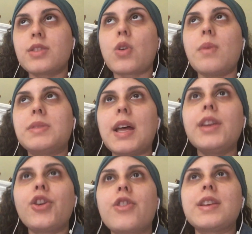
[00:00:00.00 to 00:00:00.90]
So I'm
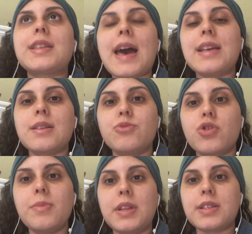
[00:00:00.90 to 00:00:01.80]
telling her this as I'm
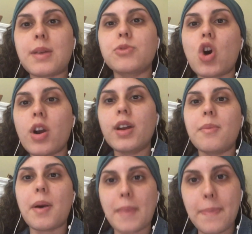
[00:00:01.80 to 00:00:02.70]
dreaming this. I'm talking
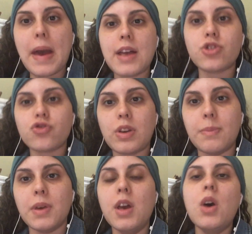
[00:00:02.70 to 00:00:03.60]
about my past
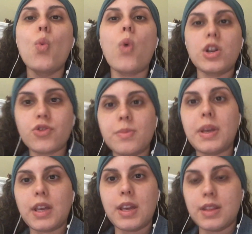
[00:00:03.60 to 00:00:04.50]
dream while
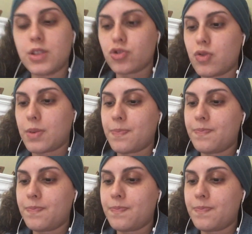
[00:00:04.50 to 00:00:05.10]
dreaming in this dream.